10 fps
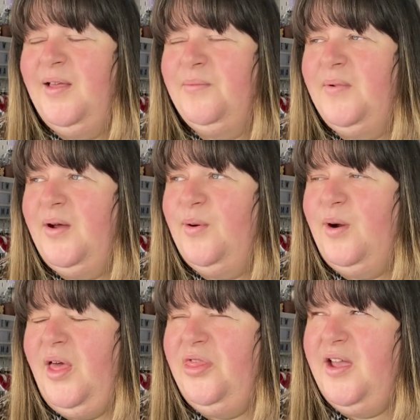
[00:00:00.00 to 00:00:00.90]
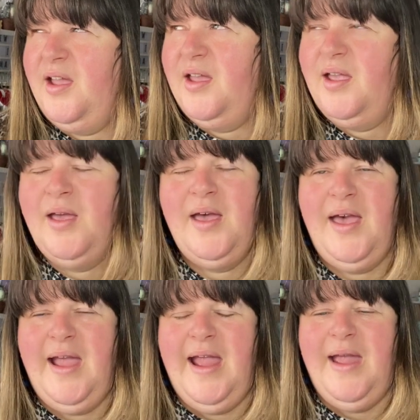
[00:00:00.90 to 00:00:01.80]
but I think.
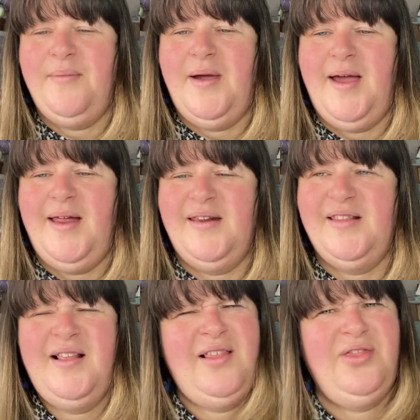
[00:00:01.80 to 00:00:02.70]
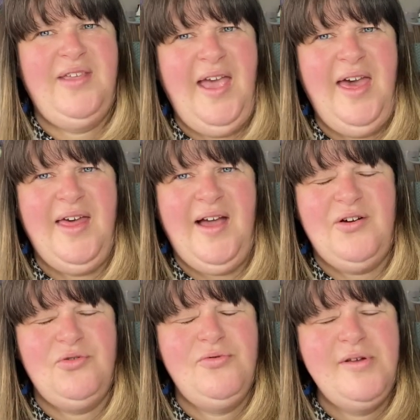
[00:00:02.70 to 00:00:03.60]
And yeah,
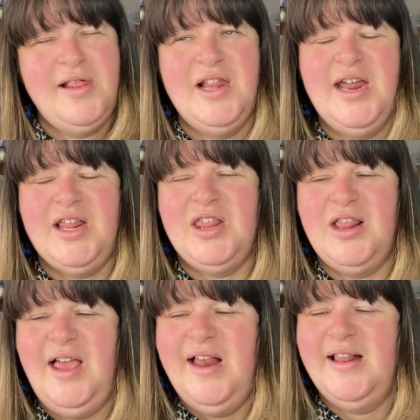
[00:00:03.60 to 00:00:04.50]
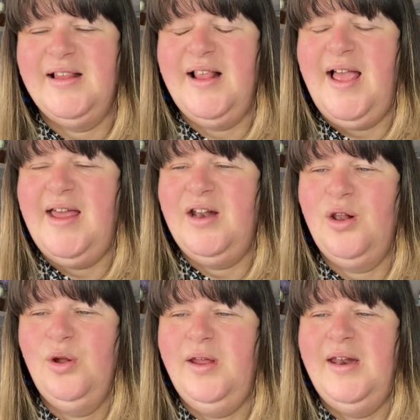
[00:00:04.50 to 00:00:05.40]
I really like the lines,
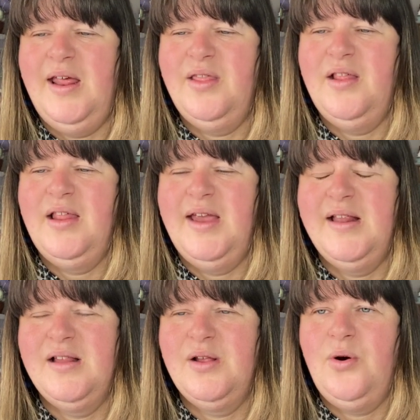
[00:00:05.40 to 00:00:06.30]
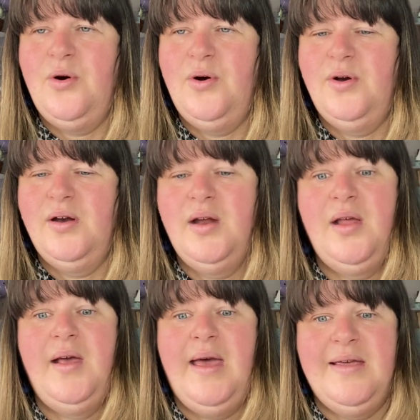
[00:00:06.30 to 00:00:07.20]
and looking at the lines on
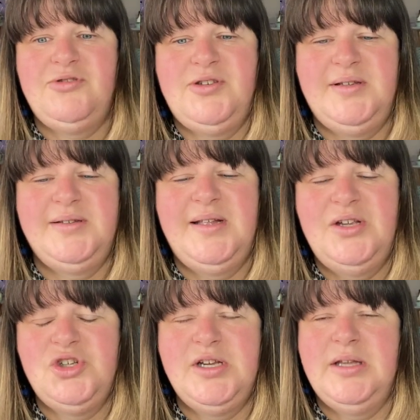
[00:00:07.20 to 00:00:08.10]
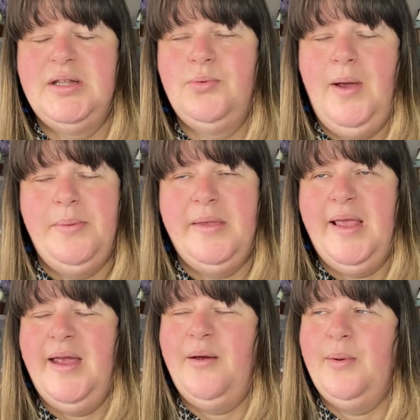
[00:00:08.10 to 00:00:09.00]
It's the Stitches
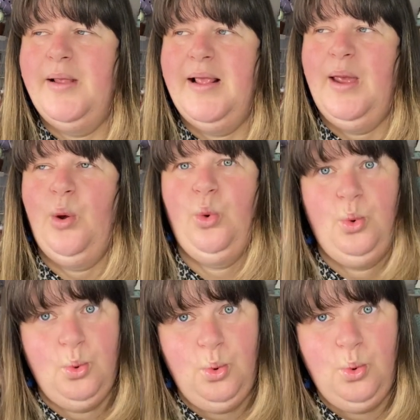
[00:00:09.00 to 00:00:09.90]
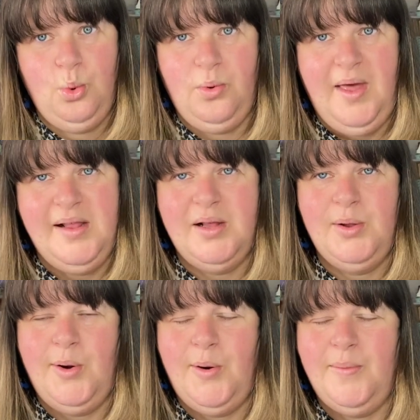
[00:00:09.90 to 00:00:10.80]
website, I was like, ooh, that's a
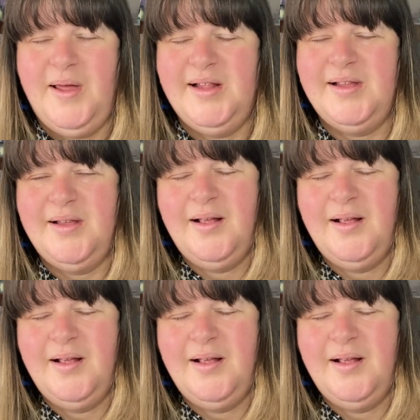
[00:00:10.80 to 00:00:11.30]
top that's